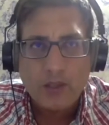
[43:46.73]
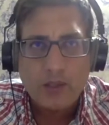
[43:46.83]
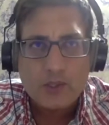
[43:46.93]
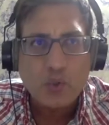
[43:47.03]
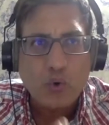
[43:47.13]

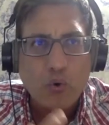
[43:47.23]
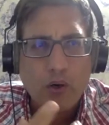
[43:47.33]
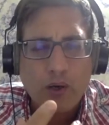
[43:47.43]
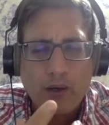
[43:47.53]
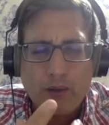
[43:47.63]

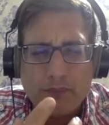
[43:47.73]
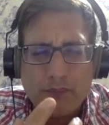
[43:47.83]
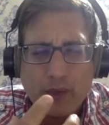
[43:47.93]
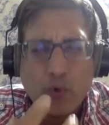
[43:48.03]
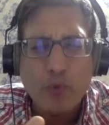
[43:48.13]
So there
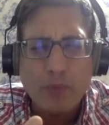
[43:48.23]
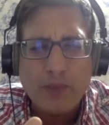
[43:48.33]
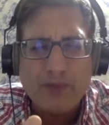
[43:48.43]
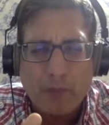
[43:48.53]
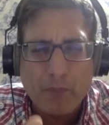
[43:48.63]
could be
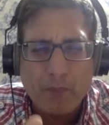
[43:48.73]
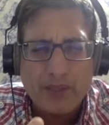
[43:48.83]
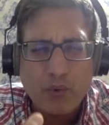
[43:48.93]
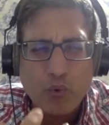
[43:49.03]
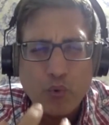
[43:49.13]
somebody
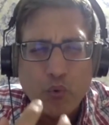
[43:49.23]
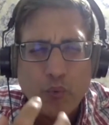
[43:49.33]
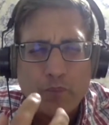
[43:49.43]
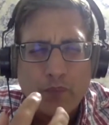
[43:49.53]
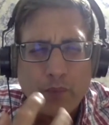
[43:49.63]
who
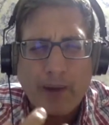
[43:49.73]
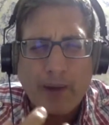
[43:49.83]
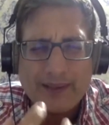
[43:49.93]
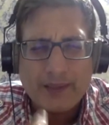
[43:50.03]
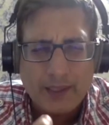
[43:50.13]

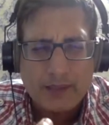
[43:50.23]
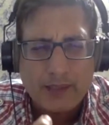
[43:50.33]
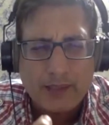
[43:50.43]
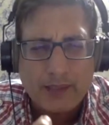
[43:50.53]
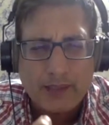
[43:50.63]
might think that